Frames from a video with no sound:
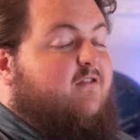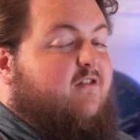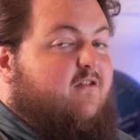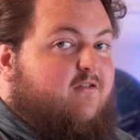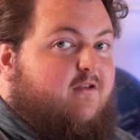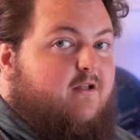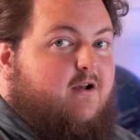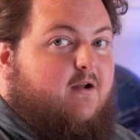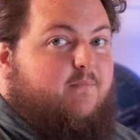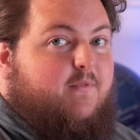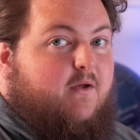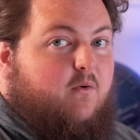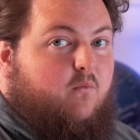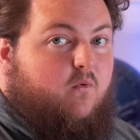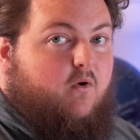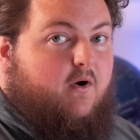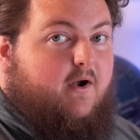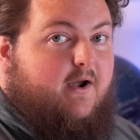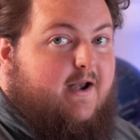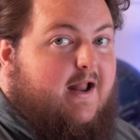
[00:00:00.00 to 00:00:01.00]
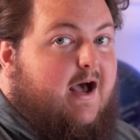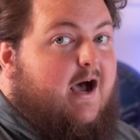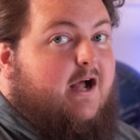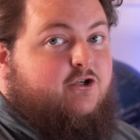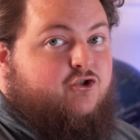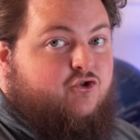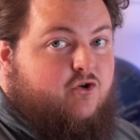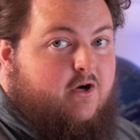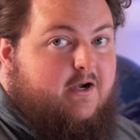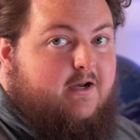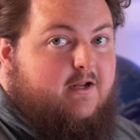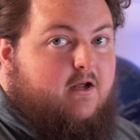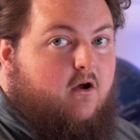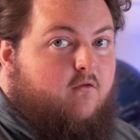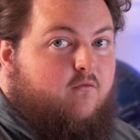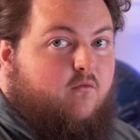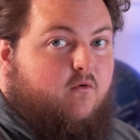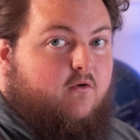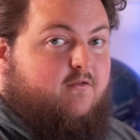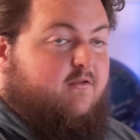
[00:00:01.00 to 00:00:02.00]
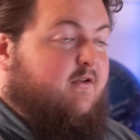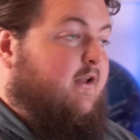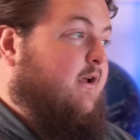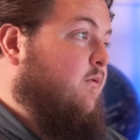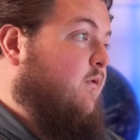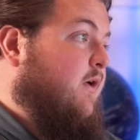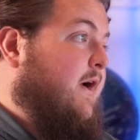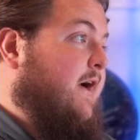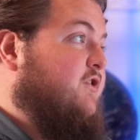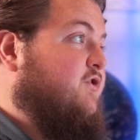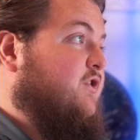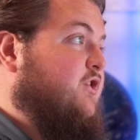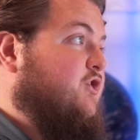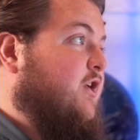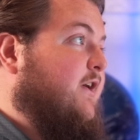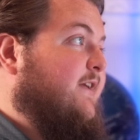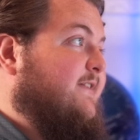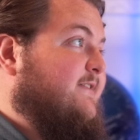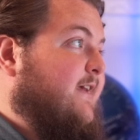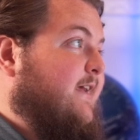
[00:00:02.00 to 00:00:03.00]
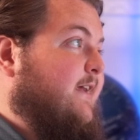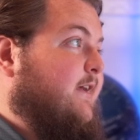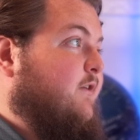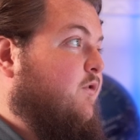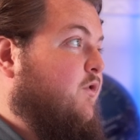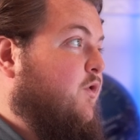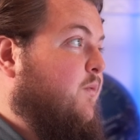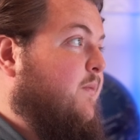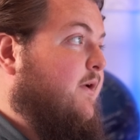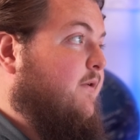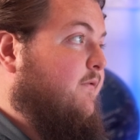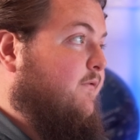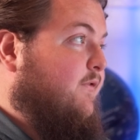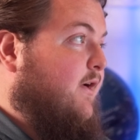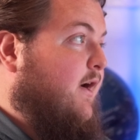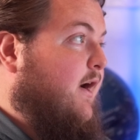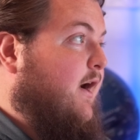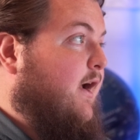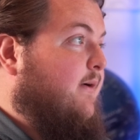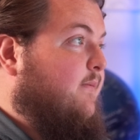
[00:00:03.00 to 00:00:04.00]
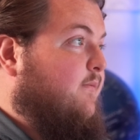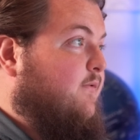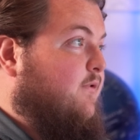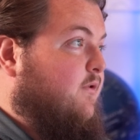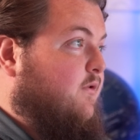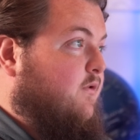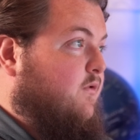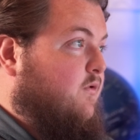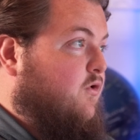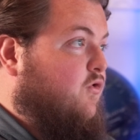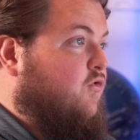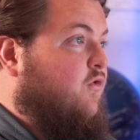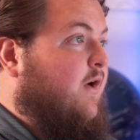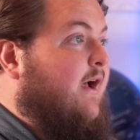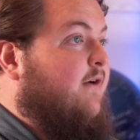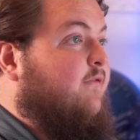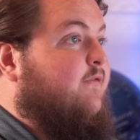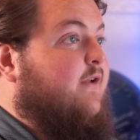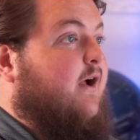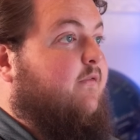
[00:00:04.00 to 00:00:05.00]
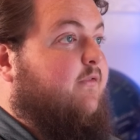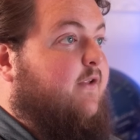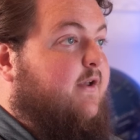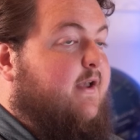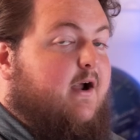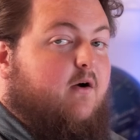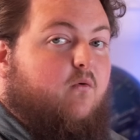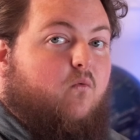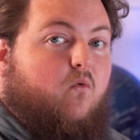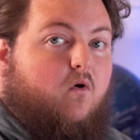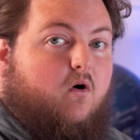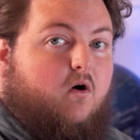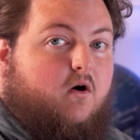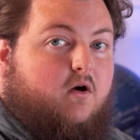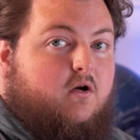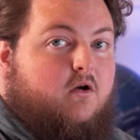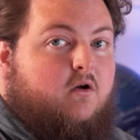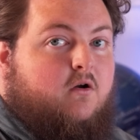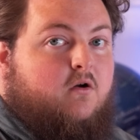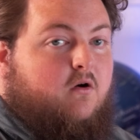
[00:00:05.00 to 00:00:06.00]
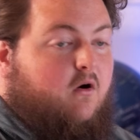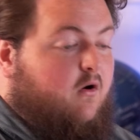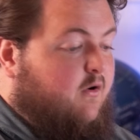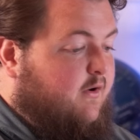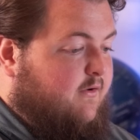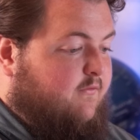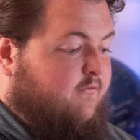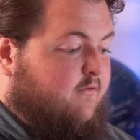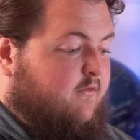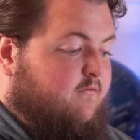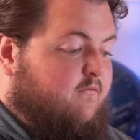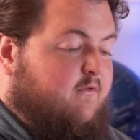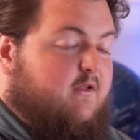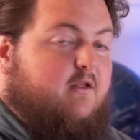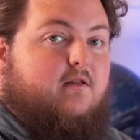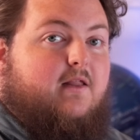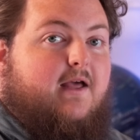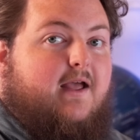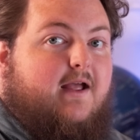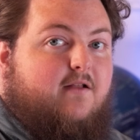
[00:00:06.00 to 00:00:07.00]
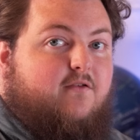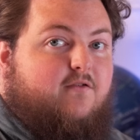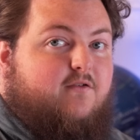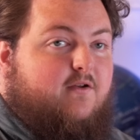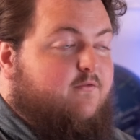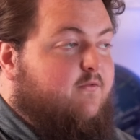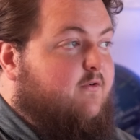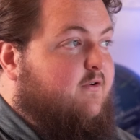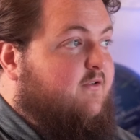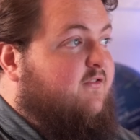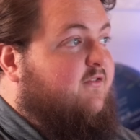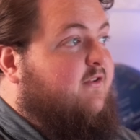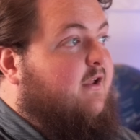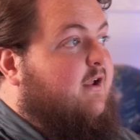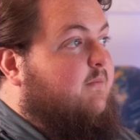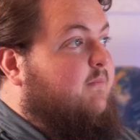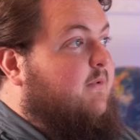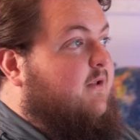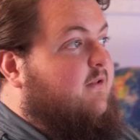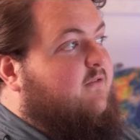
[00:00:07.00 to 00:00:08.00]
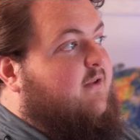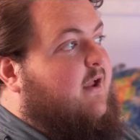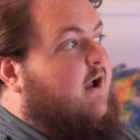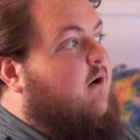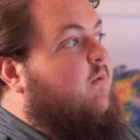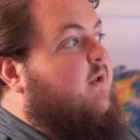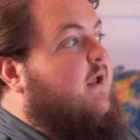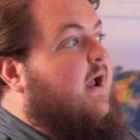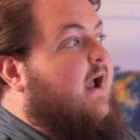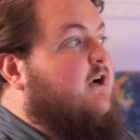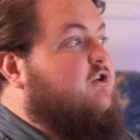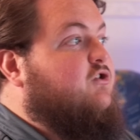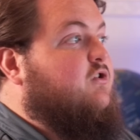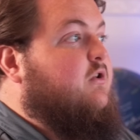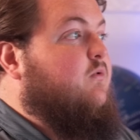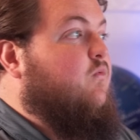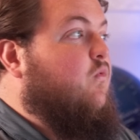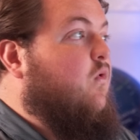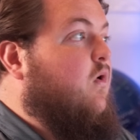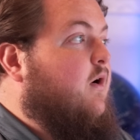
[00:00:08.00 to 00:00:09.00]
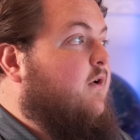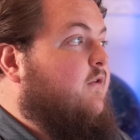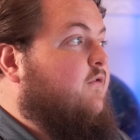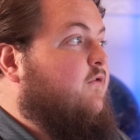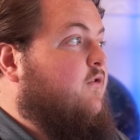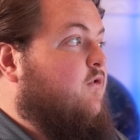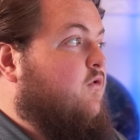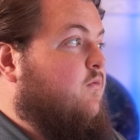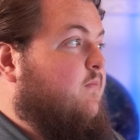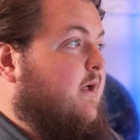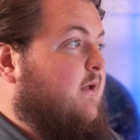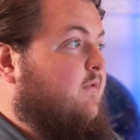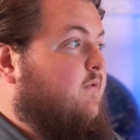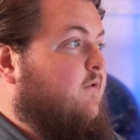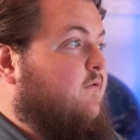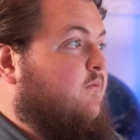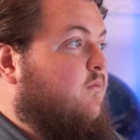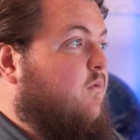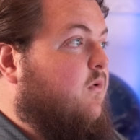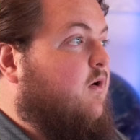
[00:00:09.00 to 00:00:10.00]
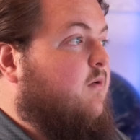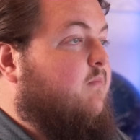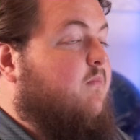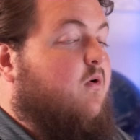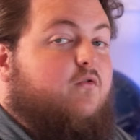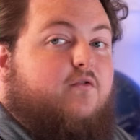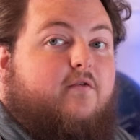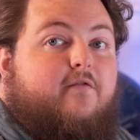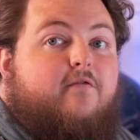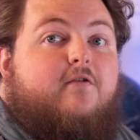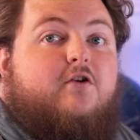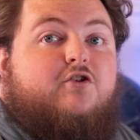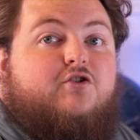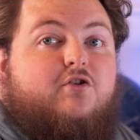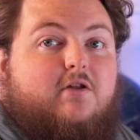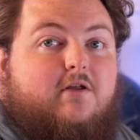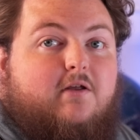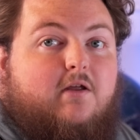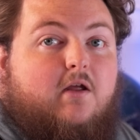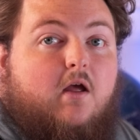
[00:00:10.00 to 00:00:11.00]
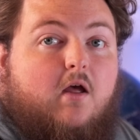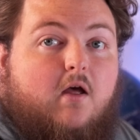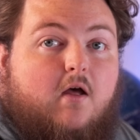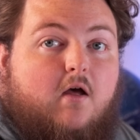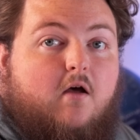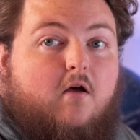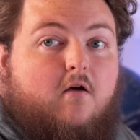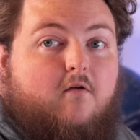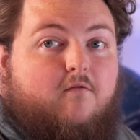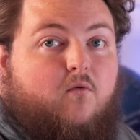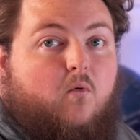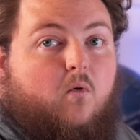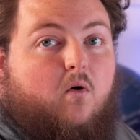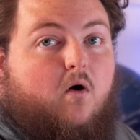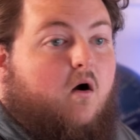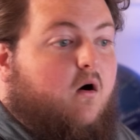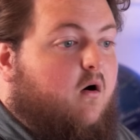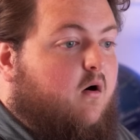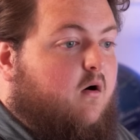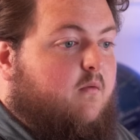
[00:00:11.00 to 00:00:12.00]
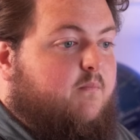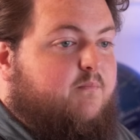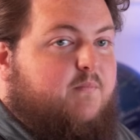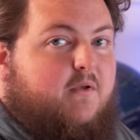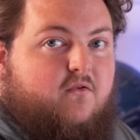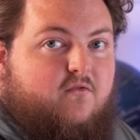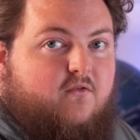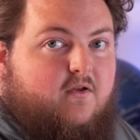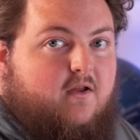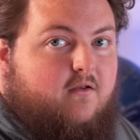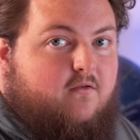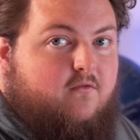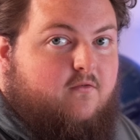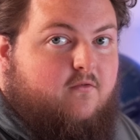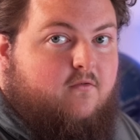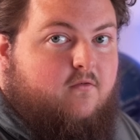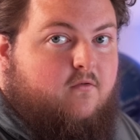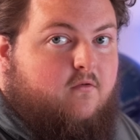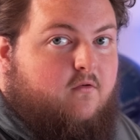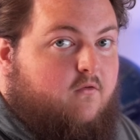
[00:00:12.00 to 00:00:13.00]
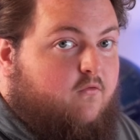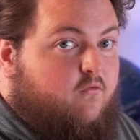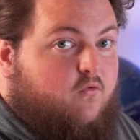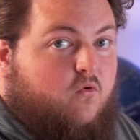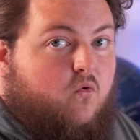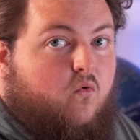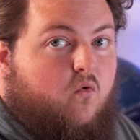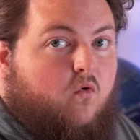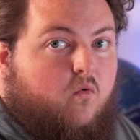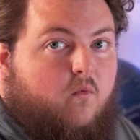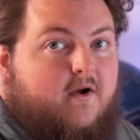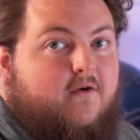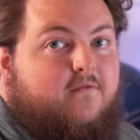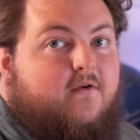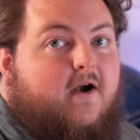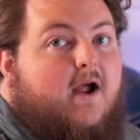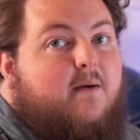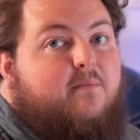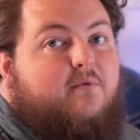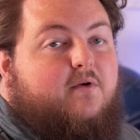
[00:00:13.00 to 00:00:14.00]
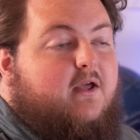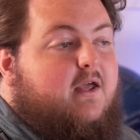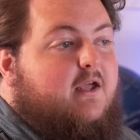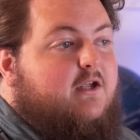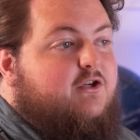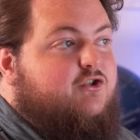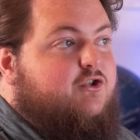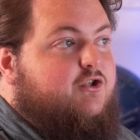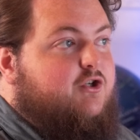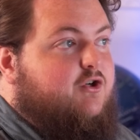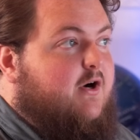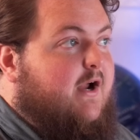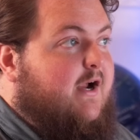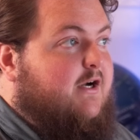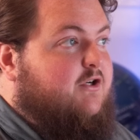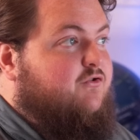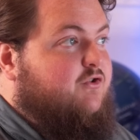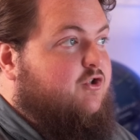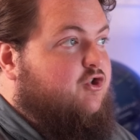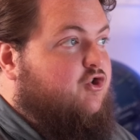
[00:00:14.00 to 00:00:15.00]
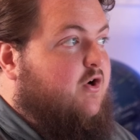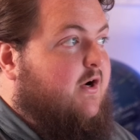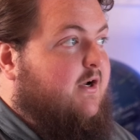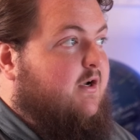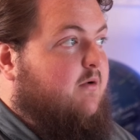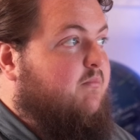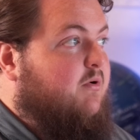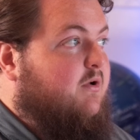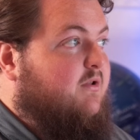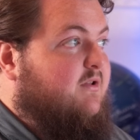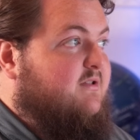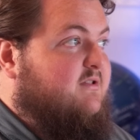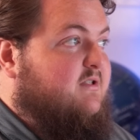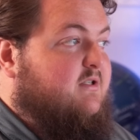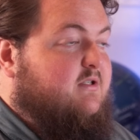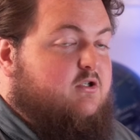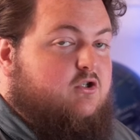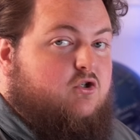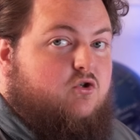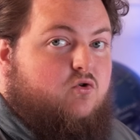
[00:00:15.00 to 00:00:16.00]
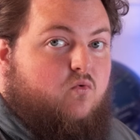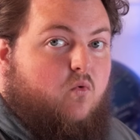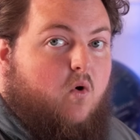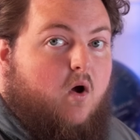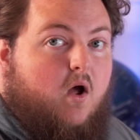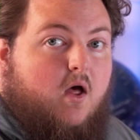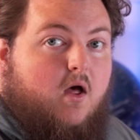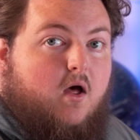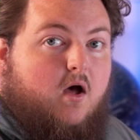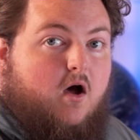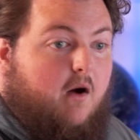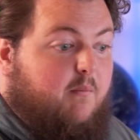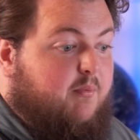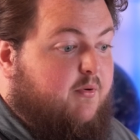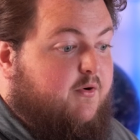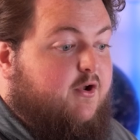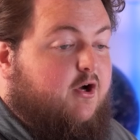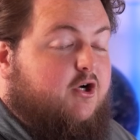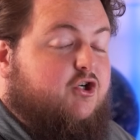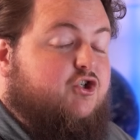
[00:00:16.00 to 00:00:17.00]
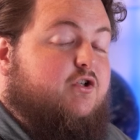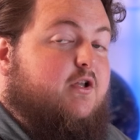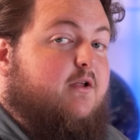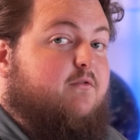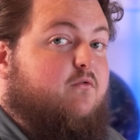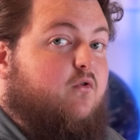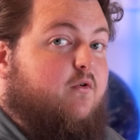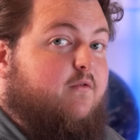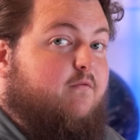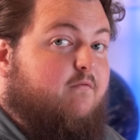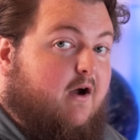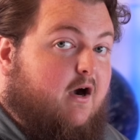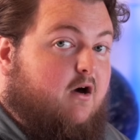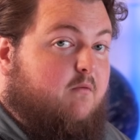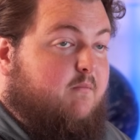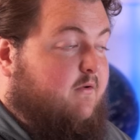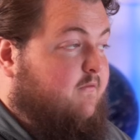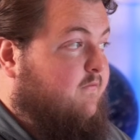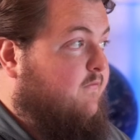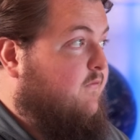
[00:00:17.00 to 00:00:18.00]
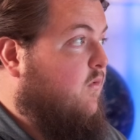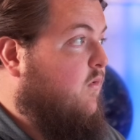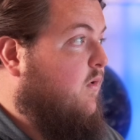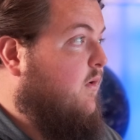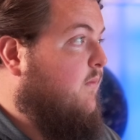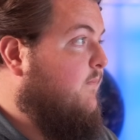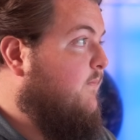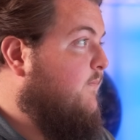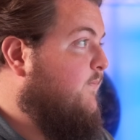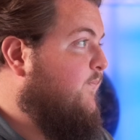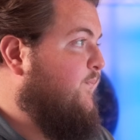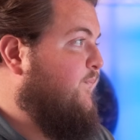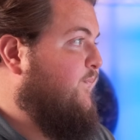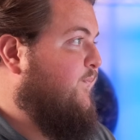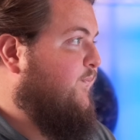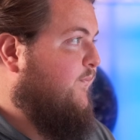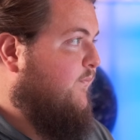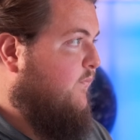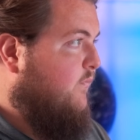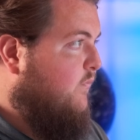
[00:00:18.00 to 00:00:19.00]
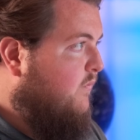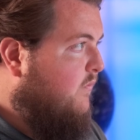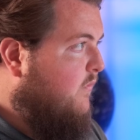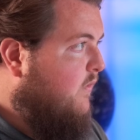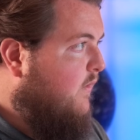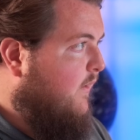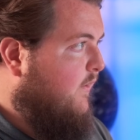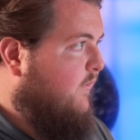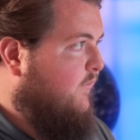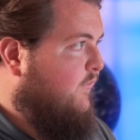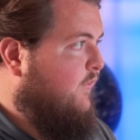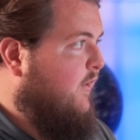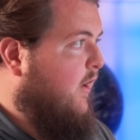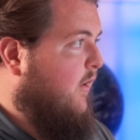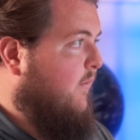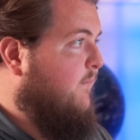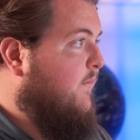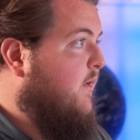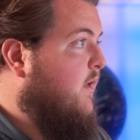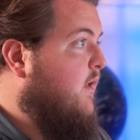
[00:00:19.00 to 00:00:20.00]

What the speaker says: the setup that we're not trying to go for today. We're actually trying to take a little bit of time to craft out the network, our different VLANs, different segments, how we actually want to make this work most efficiently for our business, school, whatever application you're actually trying to put this into a production level environment for. So,